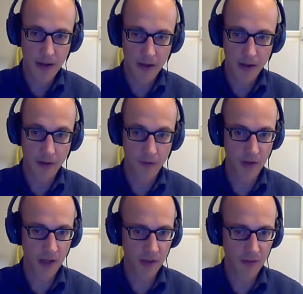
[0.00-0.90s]
You
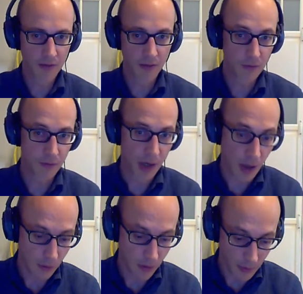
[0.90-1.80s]
select if
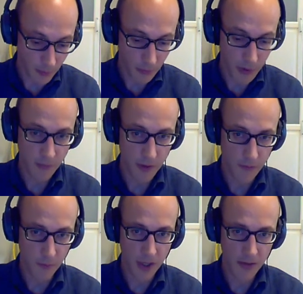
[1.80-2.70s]

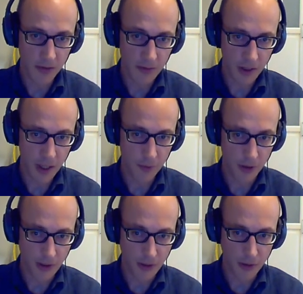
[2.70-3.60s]
the method
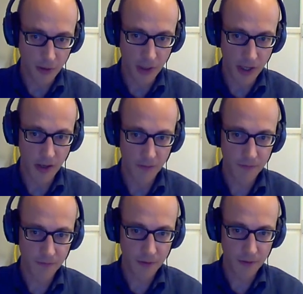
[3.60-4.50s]
library you have,
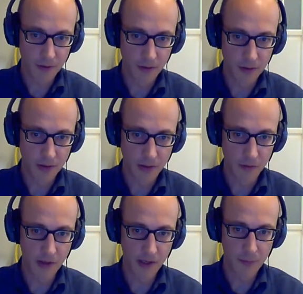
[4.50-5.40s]
you
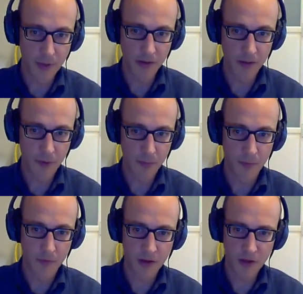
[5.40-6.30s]
select the method of
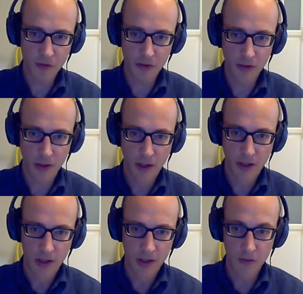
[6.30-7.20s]
optimization,
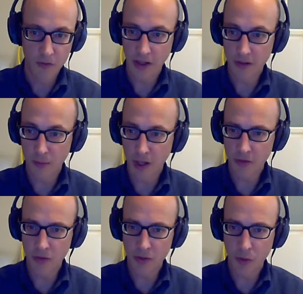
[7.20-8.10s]
you select a
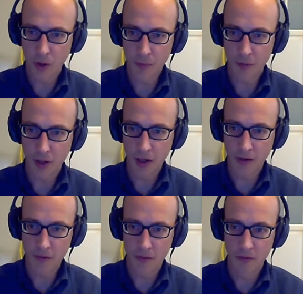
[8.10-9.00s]
metric to
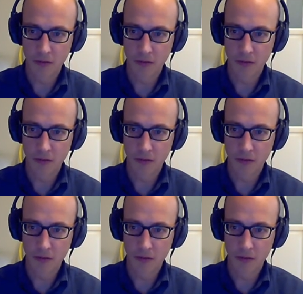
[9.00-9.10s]
optimize.